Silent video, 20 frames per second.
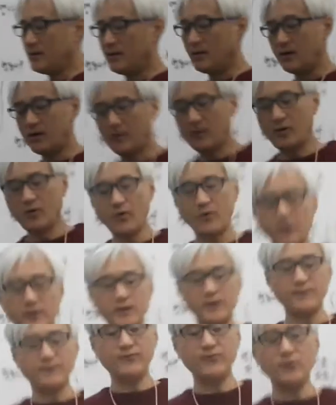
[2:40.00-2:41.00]
Uh,
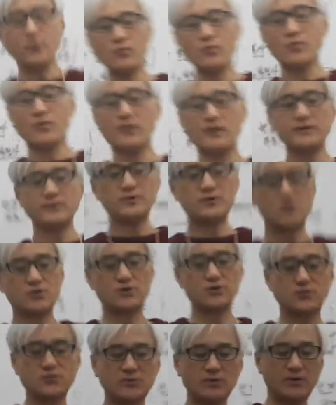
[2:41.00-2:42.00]
if you want
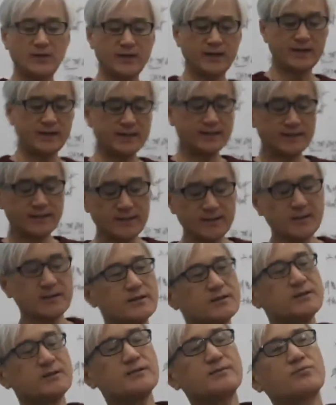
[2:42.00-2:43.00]
to
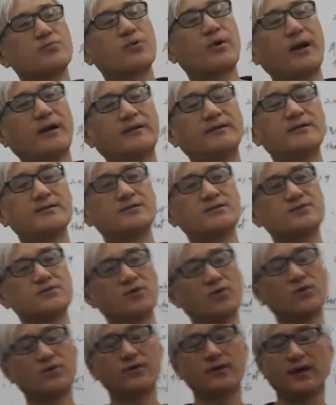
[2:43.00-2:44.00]
practice
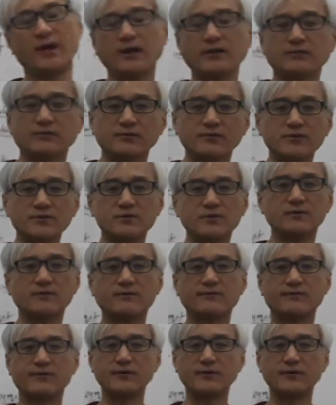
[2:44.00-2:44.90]
your English.